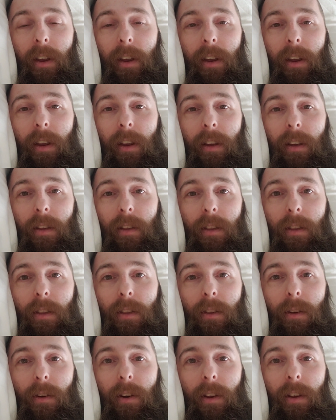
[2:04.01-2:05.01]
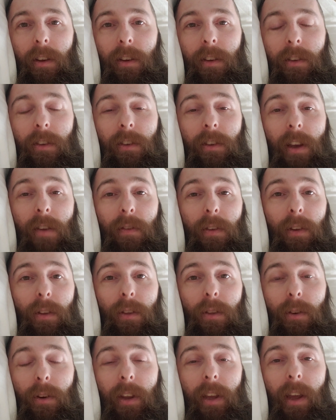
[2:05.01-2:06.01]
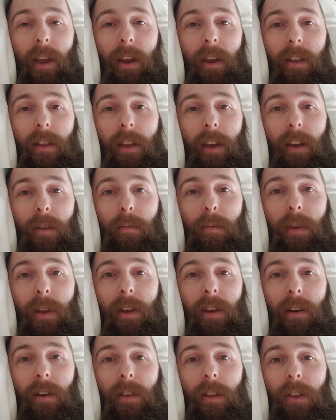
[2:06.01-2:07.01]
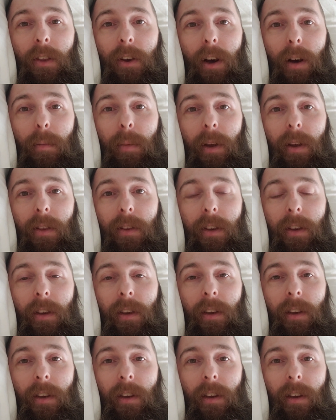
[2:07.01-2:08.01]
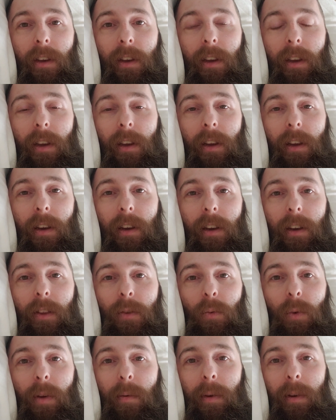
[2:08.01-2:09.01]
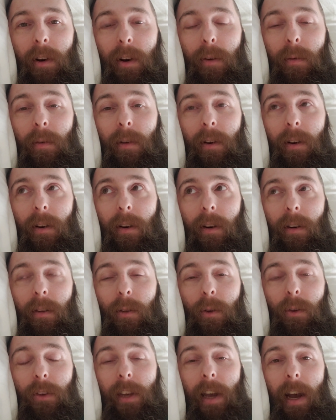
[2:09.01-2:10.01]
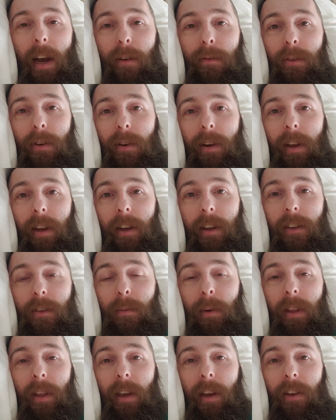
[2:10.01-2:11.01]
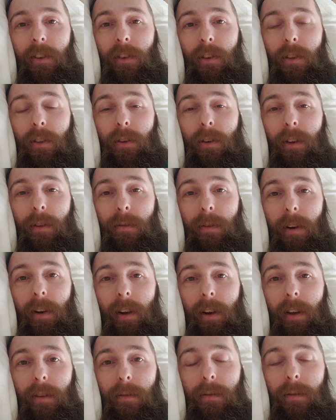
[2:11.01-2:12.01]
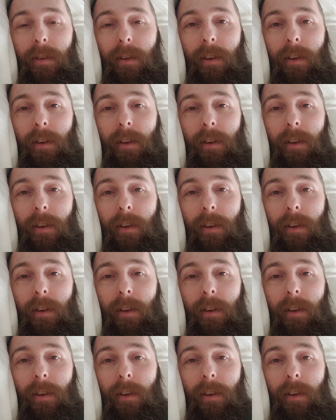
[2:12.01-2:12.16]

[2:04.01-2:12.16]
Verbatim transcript: and 37, 38 like me on the top end. And women are are lose half their eggs by the age of 35.